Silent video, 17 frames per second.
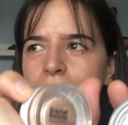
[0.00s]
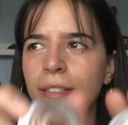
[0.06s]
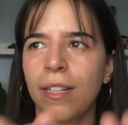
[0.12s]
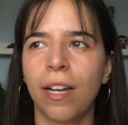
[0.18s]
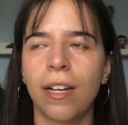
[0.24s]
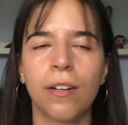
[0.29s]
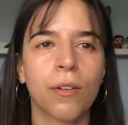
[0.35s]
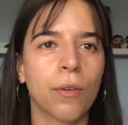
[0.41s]

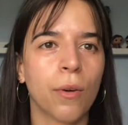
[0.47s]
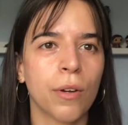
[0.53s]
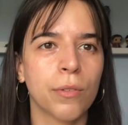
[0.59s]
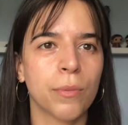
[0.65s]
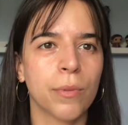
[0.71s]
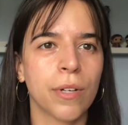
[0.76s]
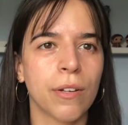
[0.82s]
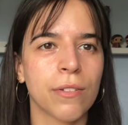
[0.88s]
I don't know how
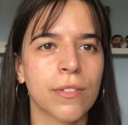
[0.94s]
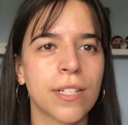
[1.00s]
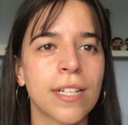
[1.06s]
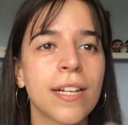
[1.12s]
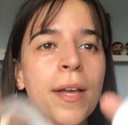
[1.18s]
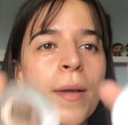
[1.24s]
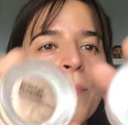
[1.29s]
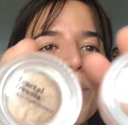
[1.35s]
to pronounce
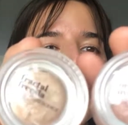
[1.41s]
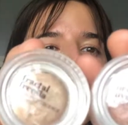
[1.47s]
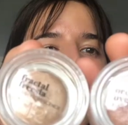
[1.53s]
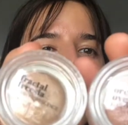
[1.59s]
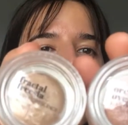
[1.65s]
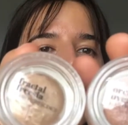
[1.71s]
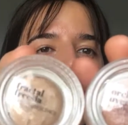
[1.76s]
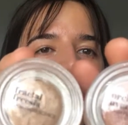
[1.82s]
that.
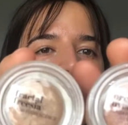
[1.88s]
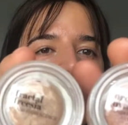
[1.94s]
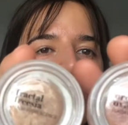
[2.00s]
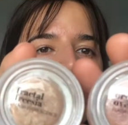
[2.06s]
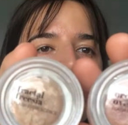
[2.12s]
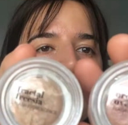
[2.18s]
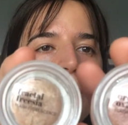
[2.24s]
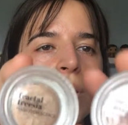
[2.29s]
They
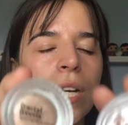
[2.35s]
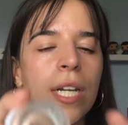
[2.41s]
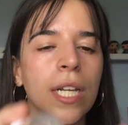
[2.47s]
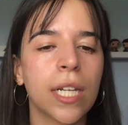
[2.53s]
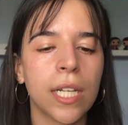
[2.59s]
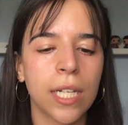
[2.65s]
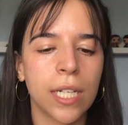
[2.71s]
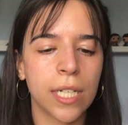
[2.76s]
are
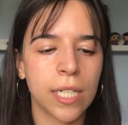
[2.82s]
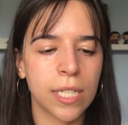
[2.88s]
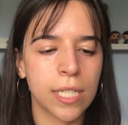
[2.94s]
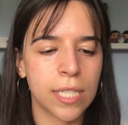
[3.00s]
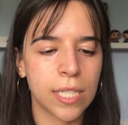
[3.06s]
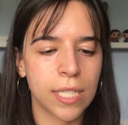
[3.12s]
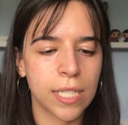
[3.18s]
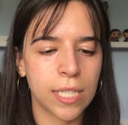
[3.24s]
pretty
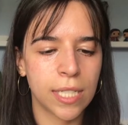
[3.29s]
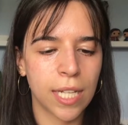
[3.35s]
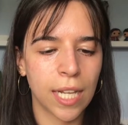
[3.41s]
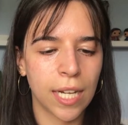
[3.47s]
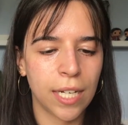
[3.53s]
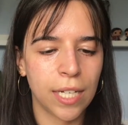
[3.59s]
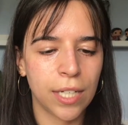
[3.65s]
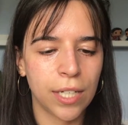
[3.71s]

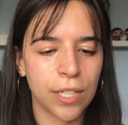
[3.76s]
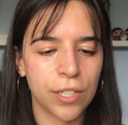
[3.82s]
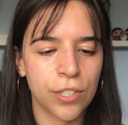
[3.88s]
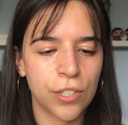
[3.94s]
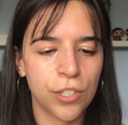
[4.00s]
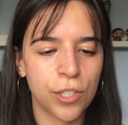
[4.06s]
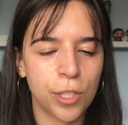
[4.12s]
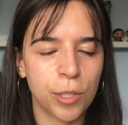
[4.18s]
standard
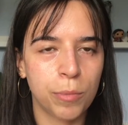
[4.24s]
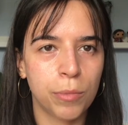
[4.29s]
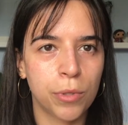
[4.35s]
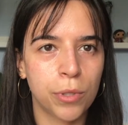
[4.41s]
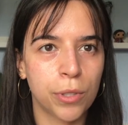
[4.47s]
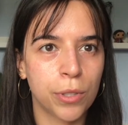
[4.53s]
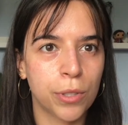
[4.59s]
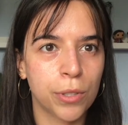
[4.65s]

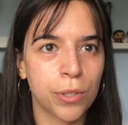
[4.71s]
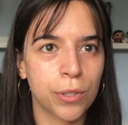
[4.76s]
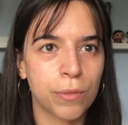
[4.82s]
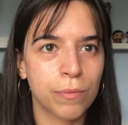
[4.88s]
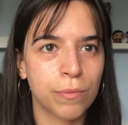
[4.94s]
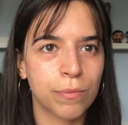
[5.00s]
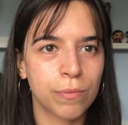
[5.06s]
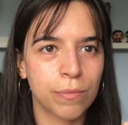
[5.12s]

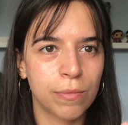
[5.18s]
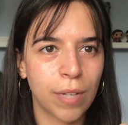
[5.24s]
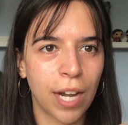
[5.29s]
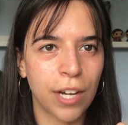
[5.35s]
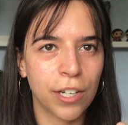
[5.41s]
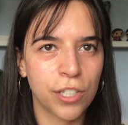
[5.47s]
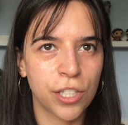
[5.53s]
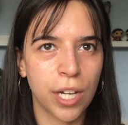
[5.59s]
shimmer
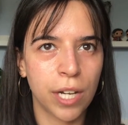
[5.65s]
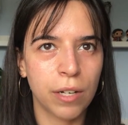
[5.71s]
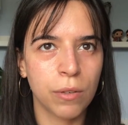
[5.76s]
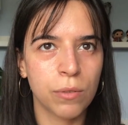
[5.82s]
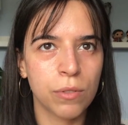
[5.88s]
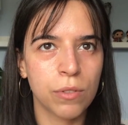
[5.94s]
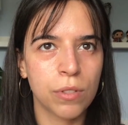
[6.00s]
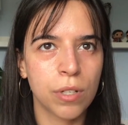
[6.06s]

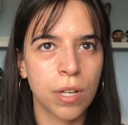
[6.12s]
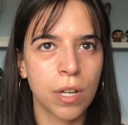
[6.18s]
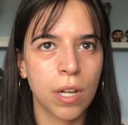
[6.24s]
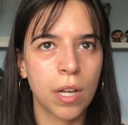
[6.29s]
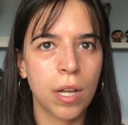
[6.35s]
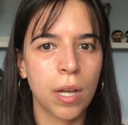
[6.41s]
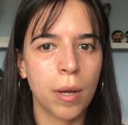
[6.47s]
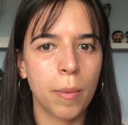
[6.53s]
eyeshadows,
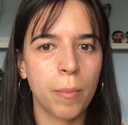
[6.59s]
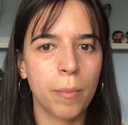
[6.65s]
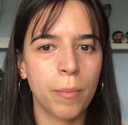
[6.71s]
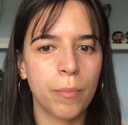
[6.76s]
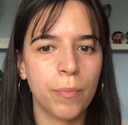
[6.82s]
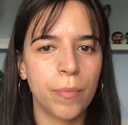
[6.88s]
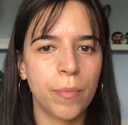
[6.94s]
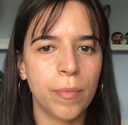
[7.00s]

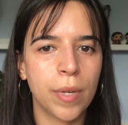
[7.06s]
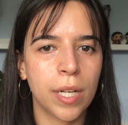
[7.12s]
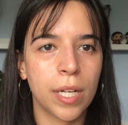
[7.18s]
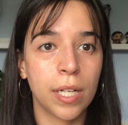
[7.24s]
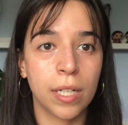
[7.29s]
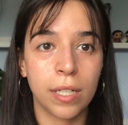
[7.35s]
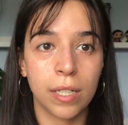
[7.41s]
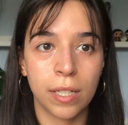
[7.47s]

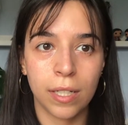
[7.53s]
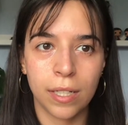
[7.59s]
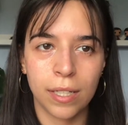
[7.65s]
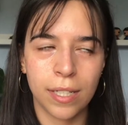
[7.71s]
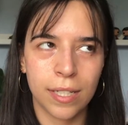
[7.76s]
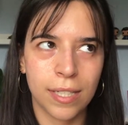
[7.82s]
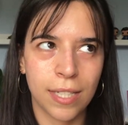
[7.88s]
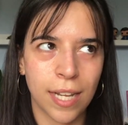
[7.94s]
in
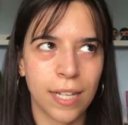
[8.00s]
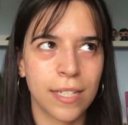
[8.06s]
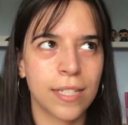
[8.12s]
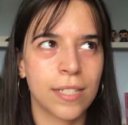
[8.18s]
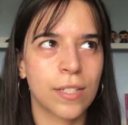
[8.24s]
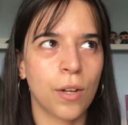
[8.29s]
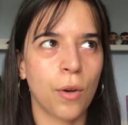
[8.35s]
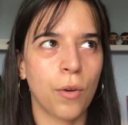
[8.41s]
the
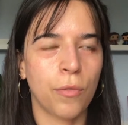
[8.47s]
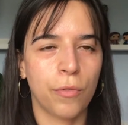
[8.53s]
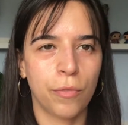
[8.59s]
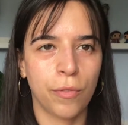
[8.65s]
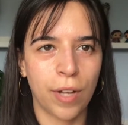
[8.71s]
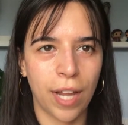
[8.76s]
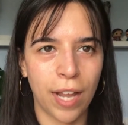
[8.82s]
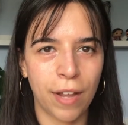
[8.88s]
sense of
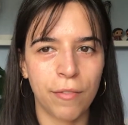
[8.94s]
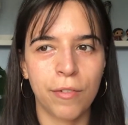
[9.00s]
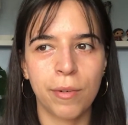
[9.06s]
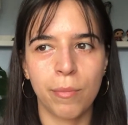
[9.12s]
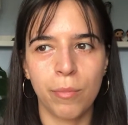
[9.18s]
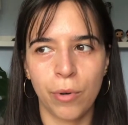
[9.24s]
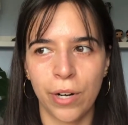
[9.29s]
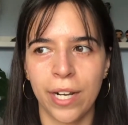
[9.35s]

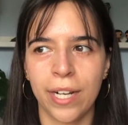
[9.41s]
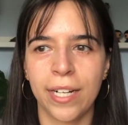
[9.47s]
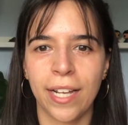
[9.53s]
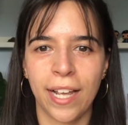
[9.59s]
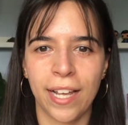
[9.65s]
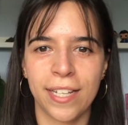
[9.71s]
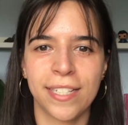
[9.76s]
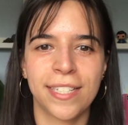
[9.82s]

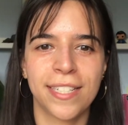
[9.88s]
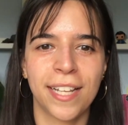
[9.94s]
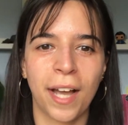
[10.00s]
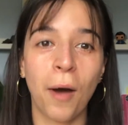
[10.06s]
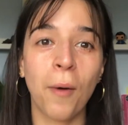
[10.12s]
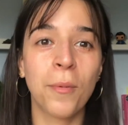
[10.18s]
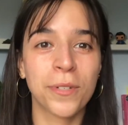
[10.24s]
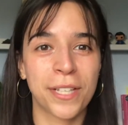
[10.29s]

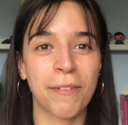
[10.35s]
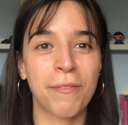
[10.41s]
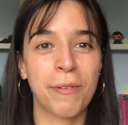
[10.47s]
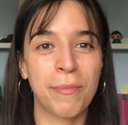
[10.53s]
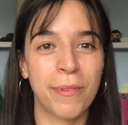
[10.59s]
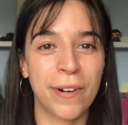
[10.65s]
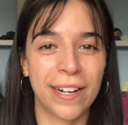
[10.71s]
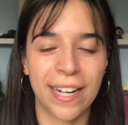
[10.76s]
almost every
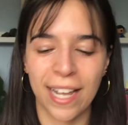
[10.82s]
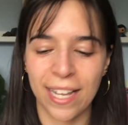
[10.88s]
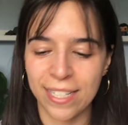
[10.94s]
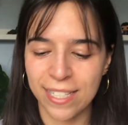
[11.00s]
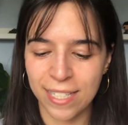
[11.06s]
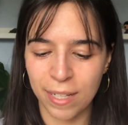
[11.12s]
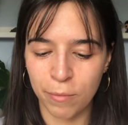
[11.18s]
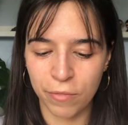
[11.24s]
brand
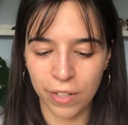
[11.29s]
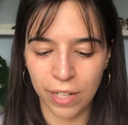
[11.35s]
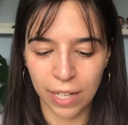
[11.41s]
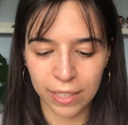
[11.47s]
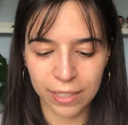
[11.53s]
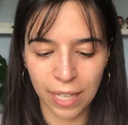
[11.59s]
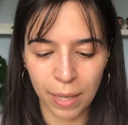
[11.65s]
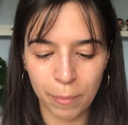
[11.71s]
has something
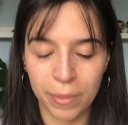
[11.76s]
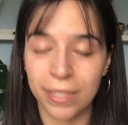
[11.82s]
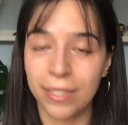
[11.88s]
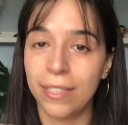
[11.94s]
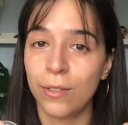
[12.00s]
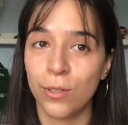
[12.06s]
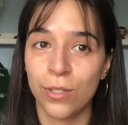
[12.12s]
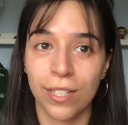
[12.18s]
like that, but
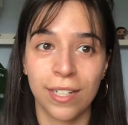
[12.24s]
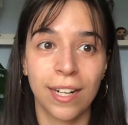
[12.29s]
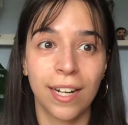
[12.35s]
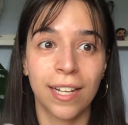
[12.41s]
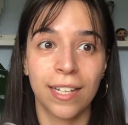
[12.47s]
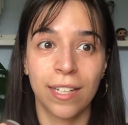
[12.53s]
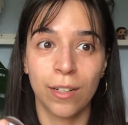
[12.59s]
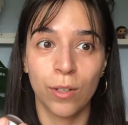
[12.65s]
those are
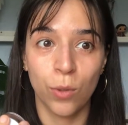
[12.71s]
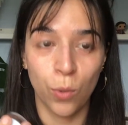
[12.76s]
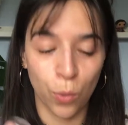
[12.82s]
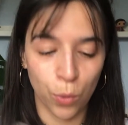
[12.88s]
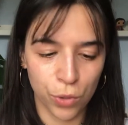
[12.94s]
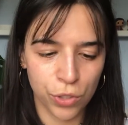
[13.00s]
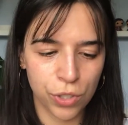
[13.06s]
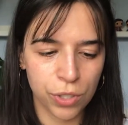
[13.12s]
like
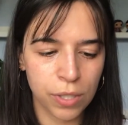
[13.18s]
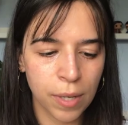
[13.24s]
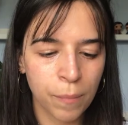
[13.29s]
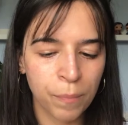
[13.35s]
gorgeous.